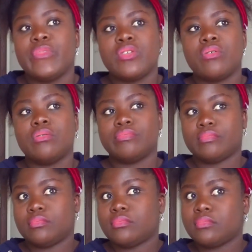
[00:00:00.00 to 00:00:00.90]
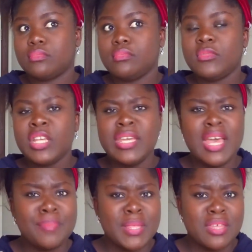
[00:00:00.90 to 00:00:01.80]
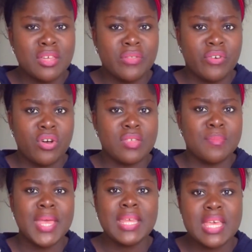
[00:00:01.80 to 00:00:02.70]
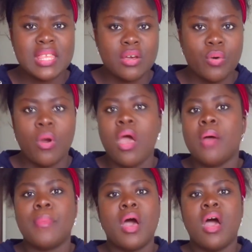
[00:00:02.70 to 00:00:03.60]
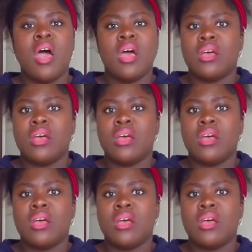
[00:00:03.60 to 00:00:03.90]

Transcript: So he had petitioned for us many years ago, but